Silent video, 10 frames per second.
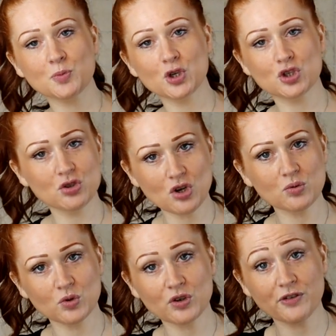because you
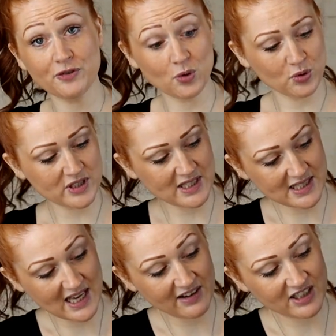don't want to force
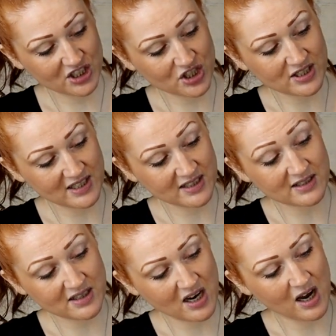this out, it just needs
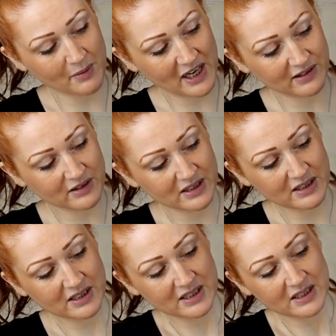to come out.
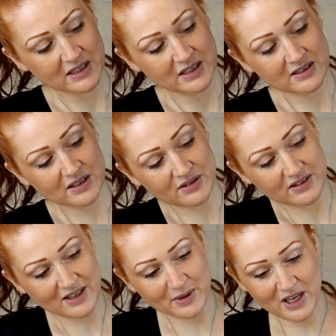So
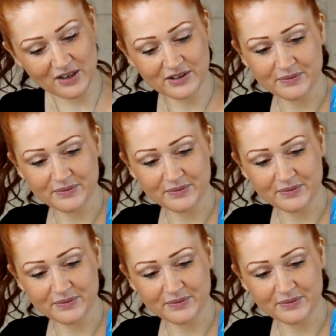there we go.